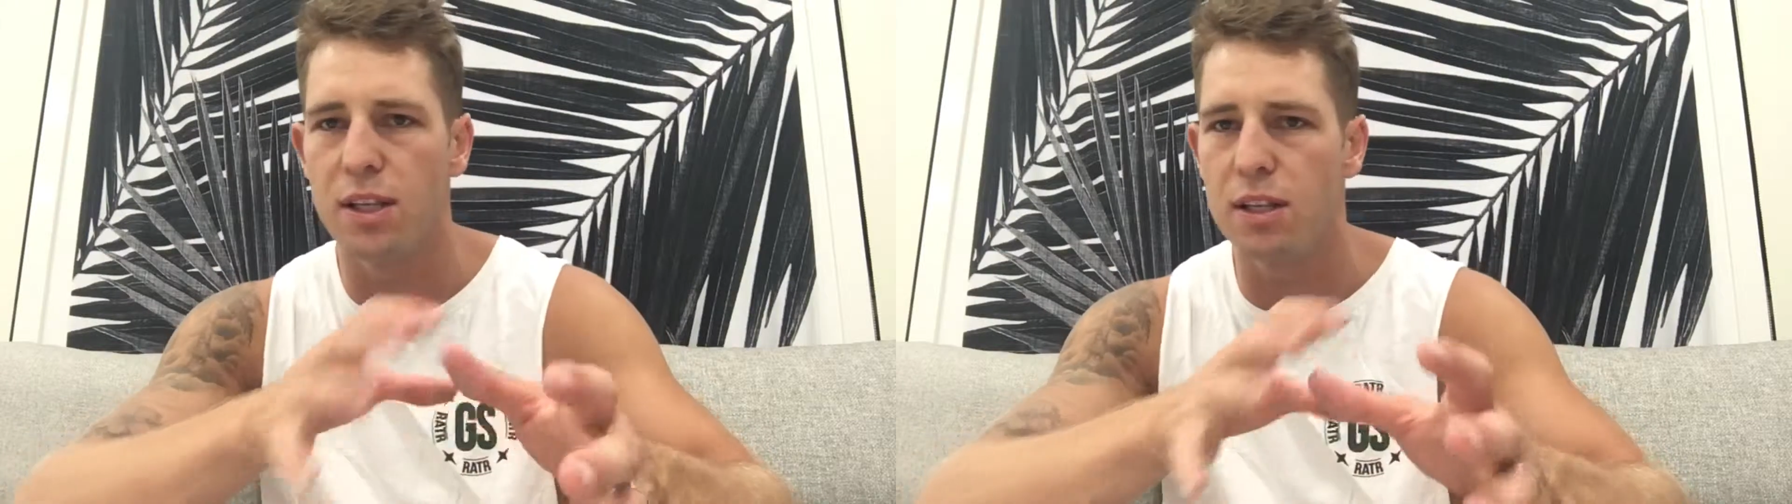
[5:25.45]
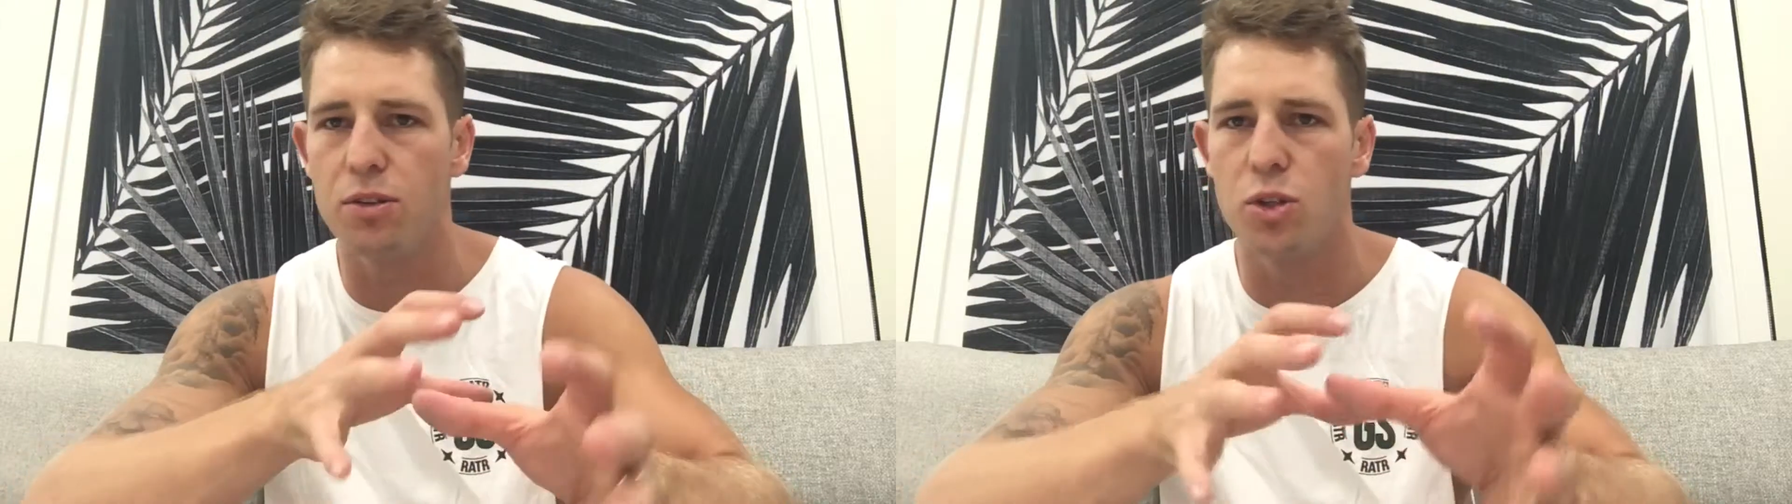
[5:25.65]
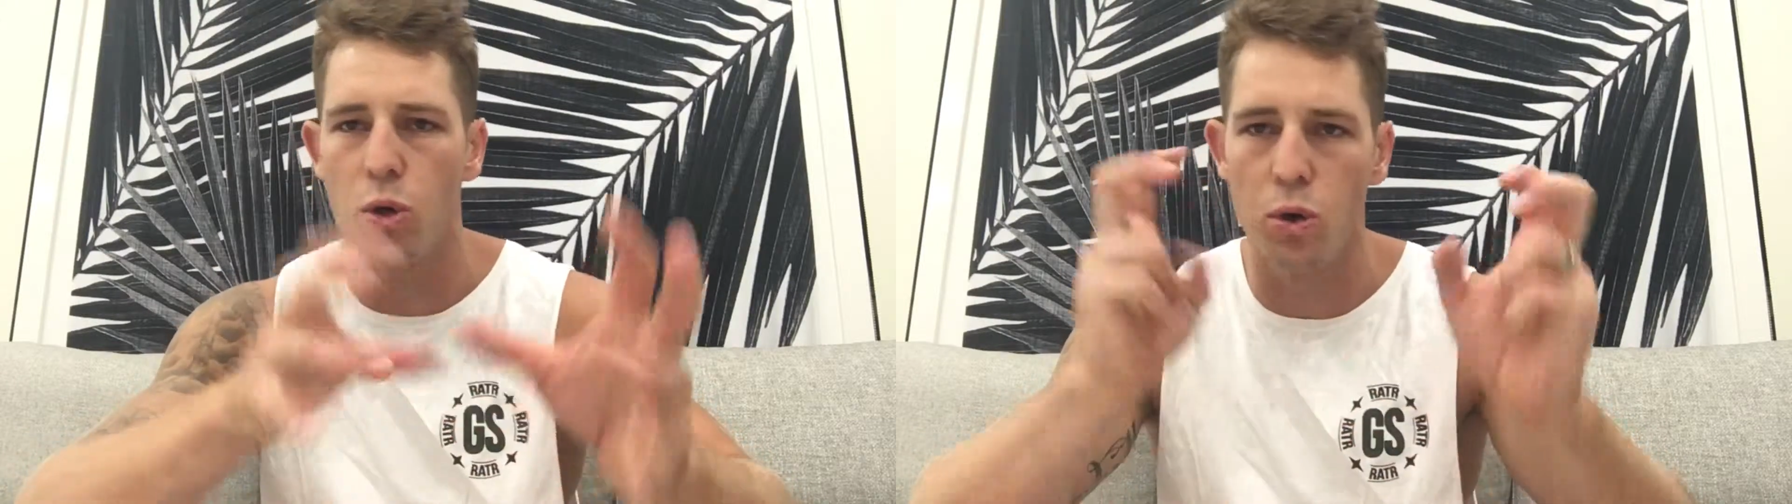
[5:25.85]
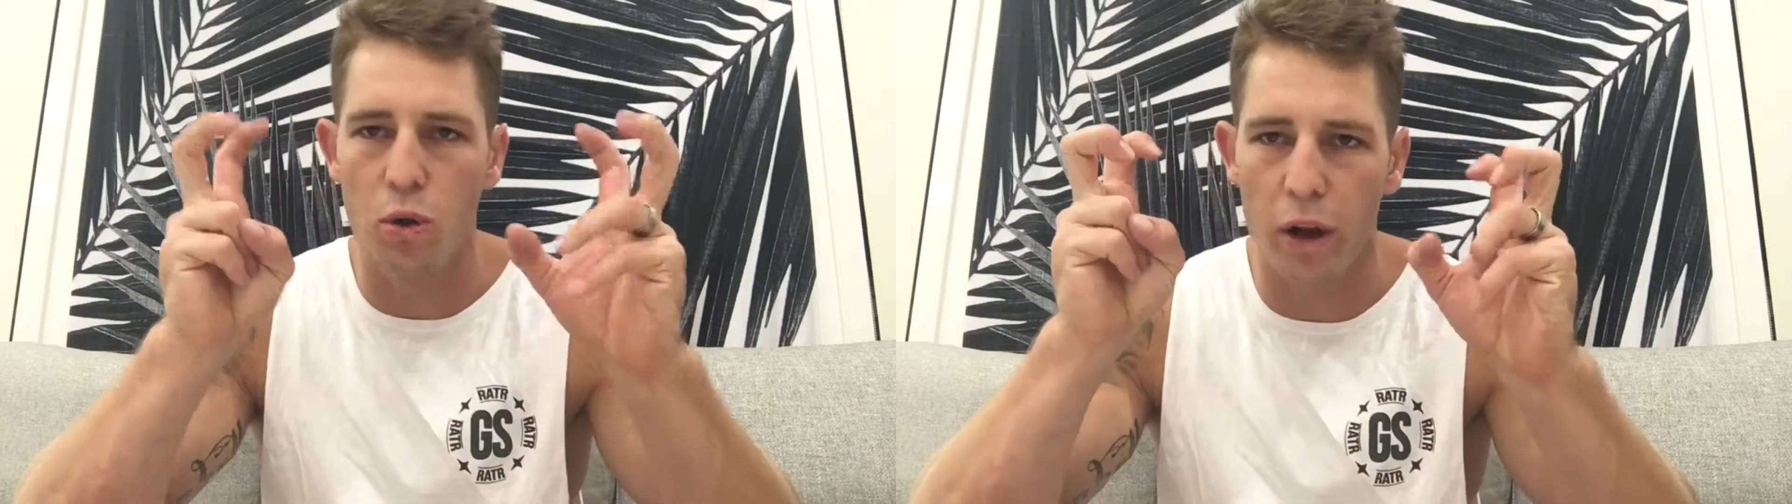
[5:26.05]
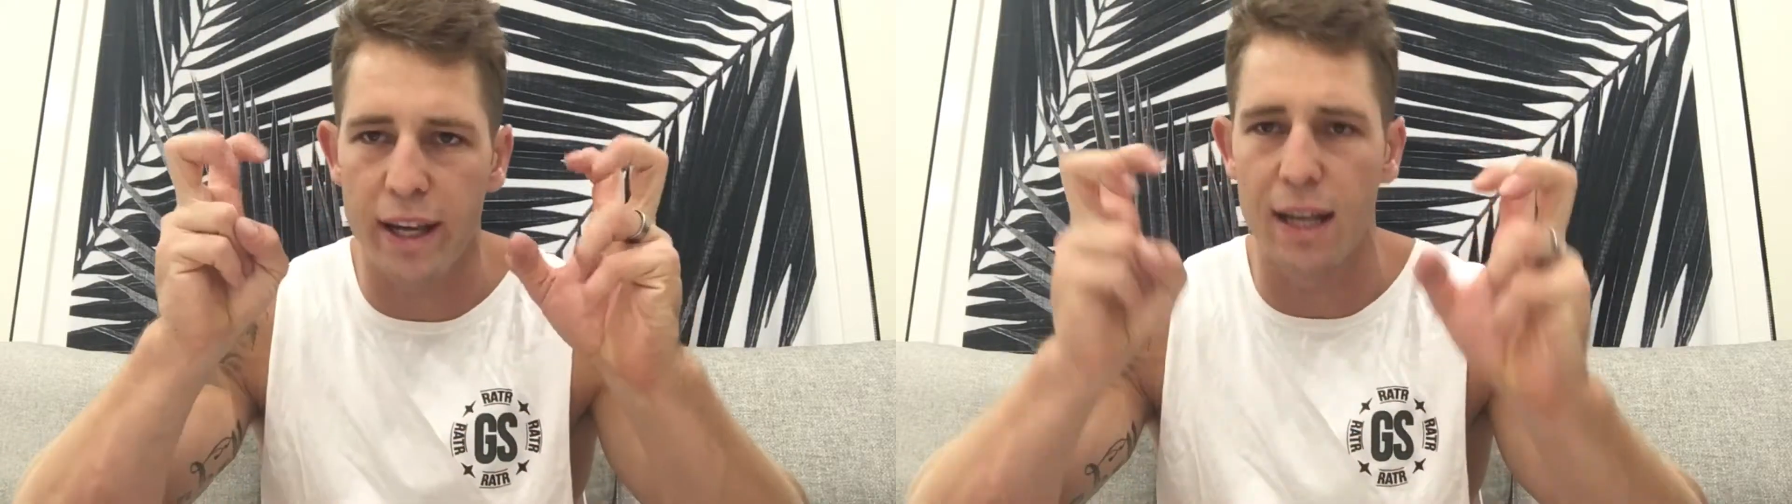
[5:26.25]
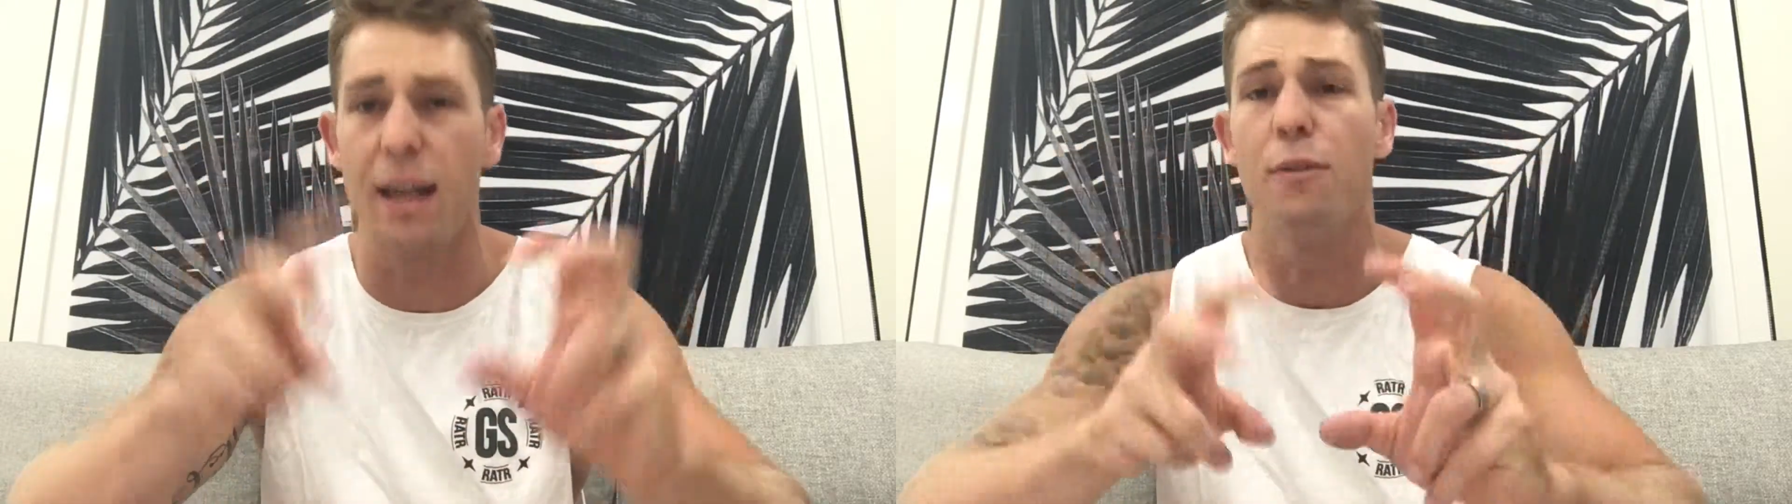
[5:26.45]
You didn't do like